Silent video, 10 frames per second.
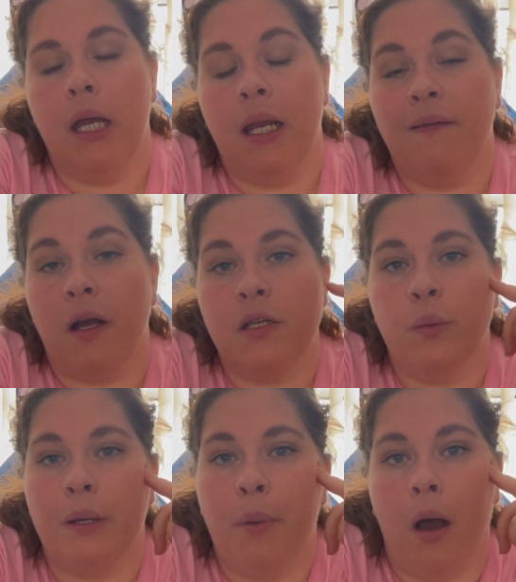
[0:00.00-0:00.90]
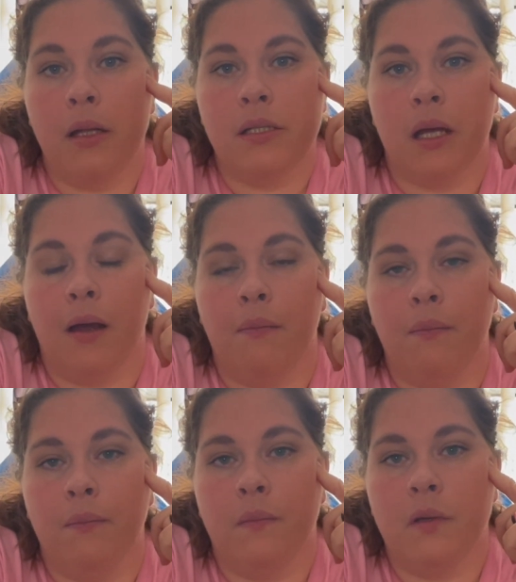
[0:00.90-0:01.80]
and I've got to repot
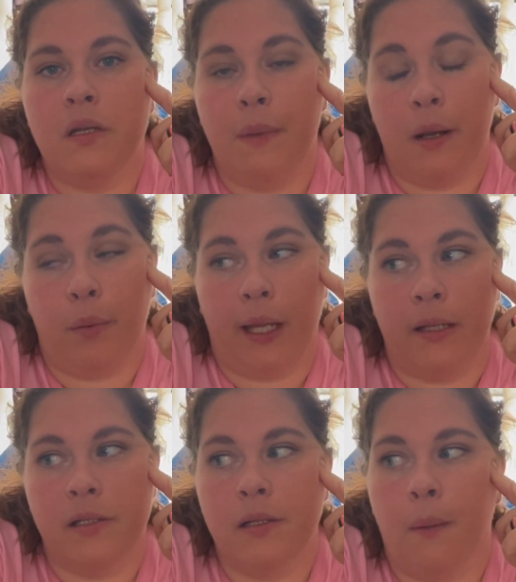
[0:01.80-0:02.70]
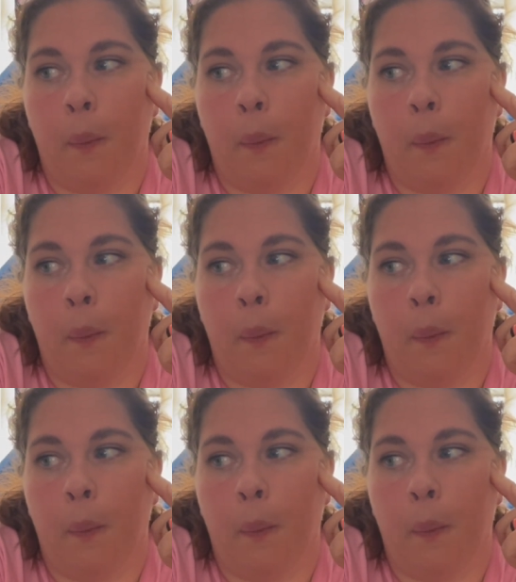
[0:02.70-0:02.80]
some tomato plants.